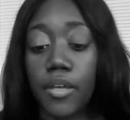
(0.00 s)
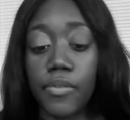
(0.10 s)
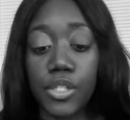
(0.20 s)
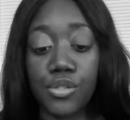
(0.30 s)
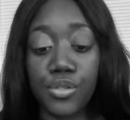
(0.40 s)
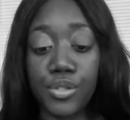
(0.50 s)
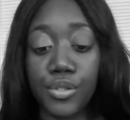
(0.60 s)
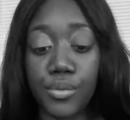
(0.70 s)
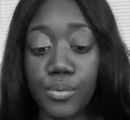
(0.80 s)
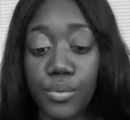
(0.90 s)

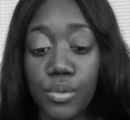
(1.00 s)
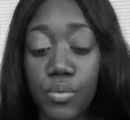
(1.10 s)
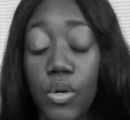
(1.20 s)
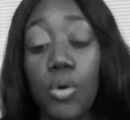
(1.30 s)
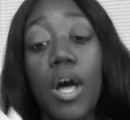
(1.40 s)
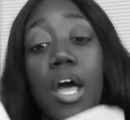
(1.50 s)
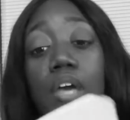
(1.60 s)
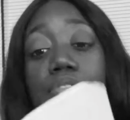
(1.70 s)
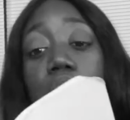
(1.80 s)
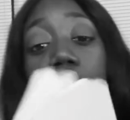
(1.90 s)
introduced, well, I have
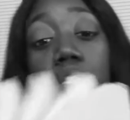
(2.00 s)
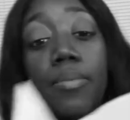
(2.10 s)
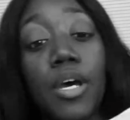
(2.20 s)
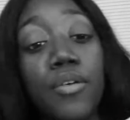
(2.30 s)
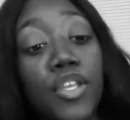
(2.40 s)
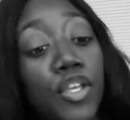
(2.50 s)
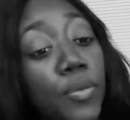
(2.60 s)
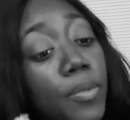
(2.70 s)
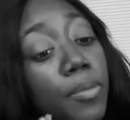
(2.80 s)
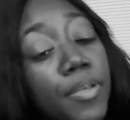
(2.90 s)
talked about
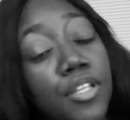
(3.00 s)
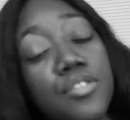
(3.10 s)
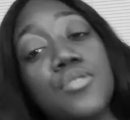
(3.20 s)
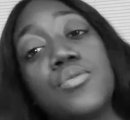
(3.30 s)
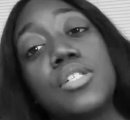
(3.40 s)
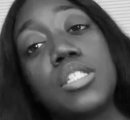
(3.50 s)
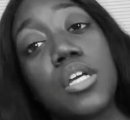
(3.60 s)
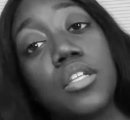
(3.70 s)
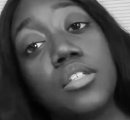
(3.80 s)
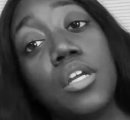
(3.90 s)
Cupid being a
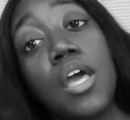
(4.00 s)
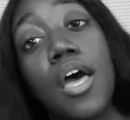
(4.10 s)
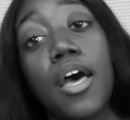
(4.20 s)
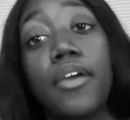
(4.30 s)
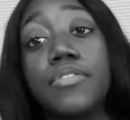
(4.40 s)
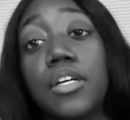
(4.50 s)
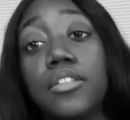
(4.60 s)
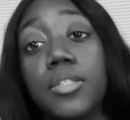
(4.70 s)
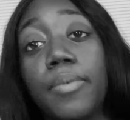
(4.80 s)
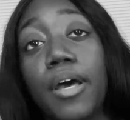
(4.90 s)
storyteller. I've
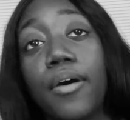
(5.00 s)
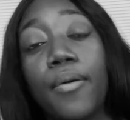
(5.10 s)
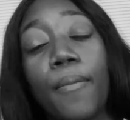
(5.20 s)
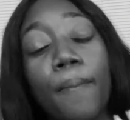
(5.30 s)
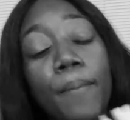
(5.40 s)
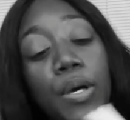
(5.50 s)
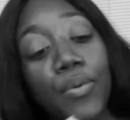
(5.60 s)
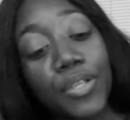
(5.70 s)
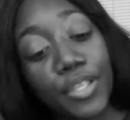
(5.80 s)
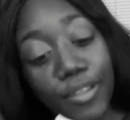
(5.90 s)
talked about Mo
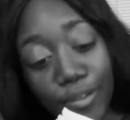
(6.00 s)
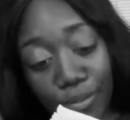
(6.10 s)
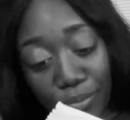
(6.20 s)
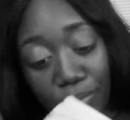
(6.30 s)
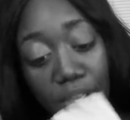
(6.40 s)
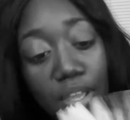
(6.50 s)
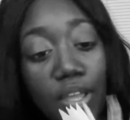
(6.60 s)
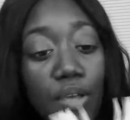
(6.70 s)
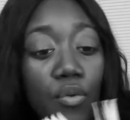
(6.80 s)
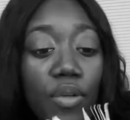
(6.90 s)
and Q.
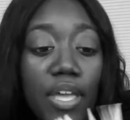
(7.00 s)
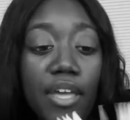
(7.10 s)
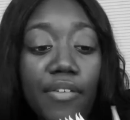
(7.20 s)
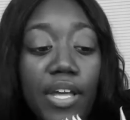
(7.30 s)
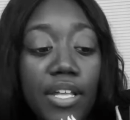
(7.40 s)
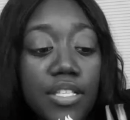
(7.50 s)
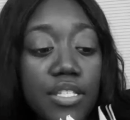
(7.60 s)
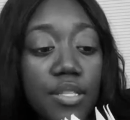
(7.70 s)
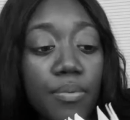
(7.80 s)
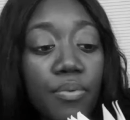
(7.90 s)
We have gotten to
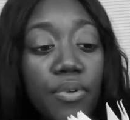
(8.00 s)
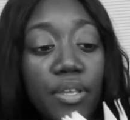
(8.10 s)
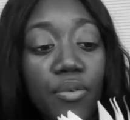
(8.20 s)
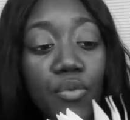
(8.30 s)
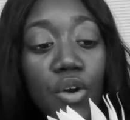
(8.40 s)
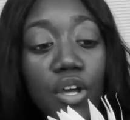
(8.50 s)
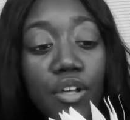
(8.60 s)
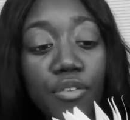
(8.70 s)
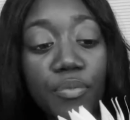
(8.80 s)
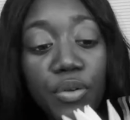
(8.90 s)
the point
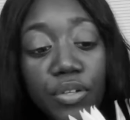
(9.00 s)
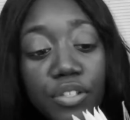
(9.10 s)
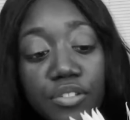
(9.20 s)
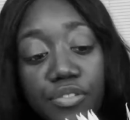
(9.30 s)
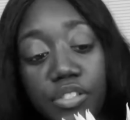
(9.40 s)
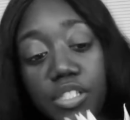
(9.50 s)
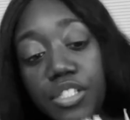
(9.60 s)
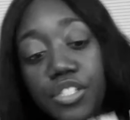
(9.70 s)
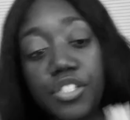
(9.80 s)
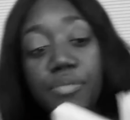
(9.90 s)
of Mo and Q's
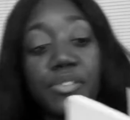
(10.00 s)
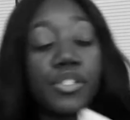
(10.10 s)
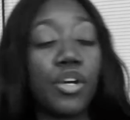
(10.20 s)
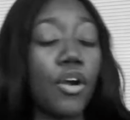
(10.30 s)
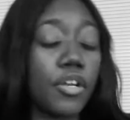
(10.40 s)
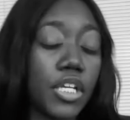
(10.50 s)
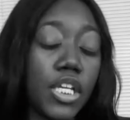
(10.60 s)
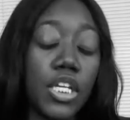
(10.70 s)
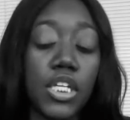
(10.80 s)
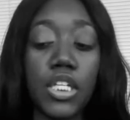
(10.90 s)
relationship
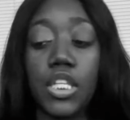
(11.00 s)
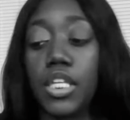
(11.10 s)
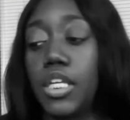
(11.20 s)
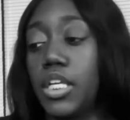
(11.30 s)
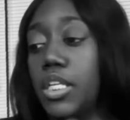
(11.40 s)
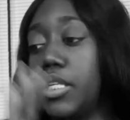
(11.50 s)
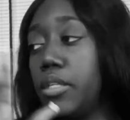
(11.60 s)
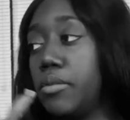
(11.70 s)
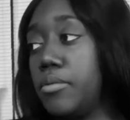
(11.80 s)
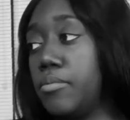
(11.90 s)
starting, then